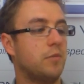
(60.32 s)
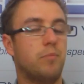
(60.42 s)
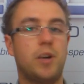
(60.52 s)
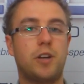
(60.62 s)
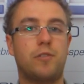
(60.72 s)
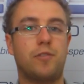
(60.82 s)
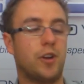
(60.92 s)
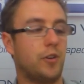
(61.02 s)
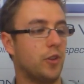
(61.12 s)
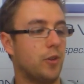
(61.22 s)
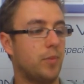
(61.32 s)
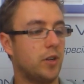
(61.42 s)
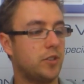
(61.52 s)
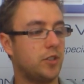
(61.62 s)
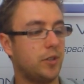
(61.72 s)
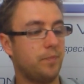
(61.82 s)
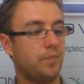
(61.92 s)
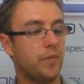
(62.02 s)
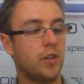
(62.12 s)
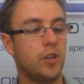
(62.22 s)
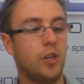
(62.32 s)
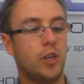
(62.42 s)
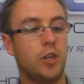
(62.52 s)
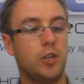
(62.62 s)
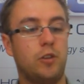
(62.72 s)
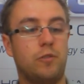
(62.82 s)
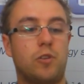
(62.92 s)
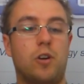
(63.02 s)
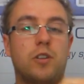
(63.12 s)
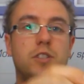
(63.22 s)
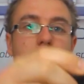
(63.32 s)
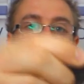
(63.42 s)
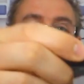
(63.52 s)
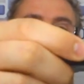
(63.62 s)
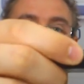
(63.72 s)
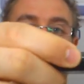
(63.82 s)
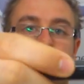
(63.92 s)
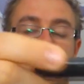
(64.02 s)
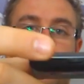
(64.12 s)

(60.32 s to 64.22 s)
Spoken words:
Microphone on the bottom. You've got a